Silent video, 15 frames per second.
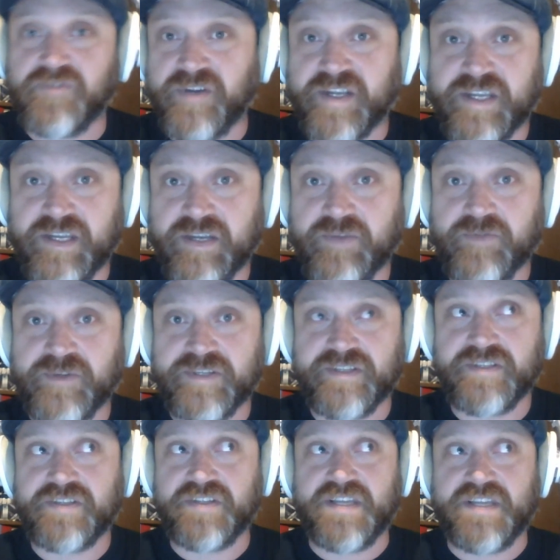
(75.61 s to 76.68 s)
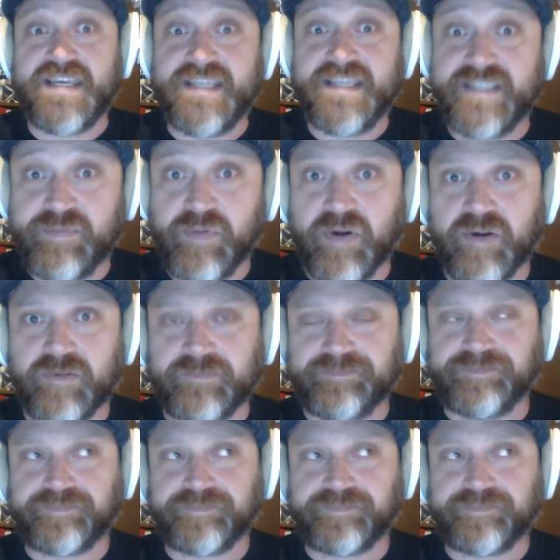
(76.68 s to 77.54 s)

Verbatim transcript: drinking was the easy part.